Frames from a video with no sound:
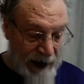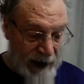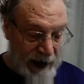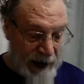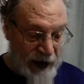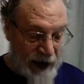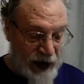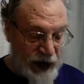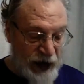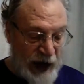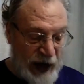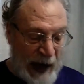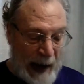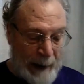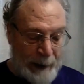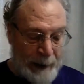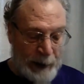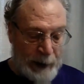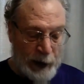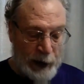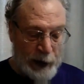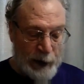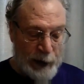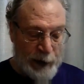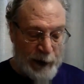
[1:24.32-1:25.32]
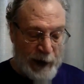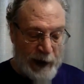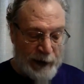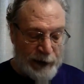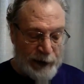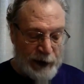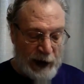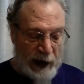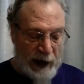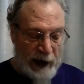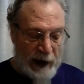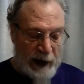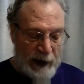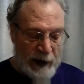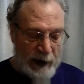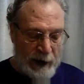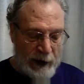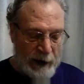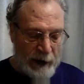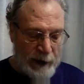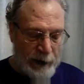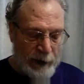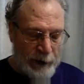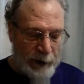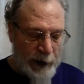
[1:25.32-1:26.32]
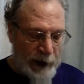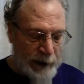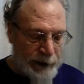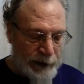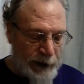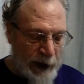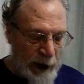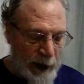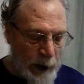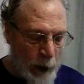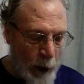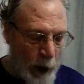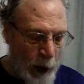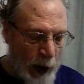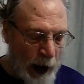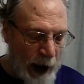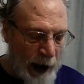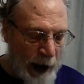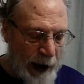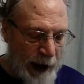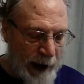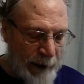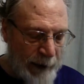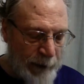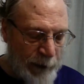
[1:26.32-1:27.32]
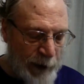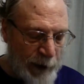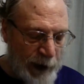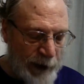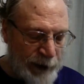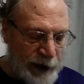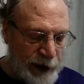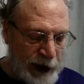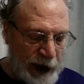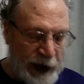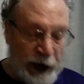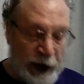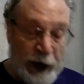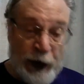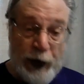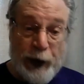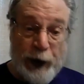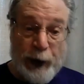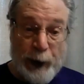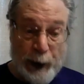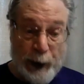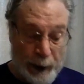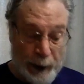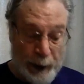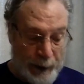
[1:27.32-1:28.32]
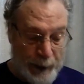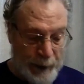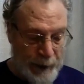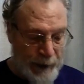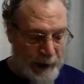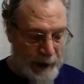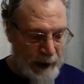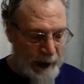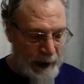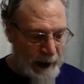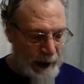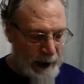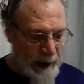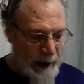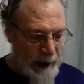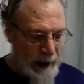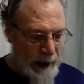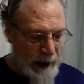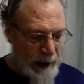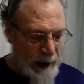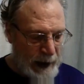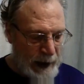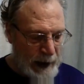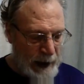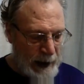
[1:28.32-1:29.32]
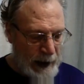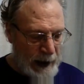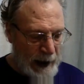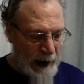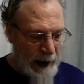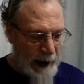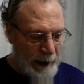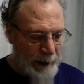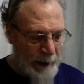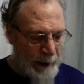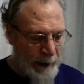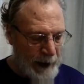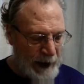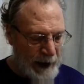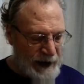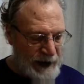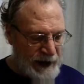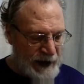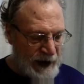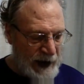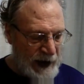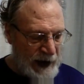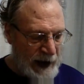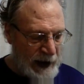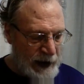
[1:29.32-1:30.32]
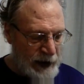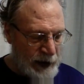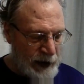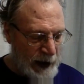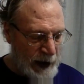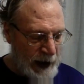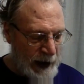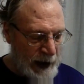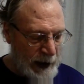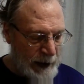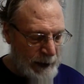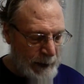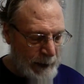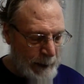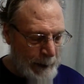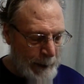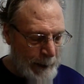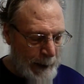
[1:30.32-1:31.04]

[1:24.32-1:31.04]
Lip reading: is chapters 50, 51, and 52. And this entry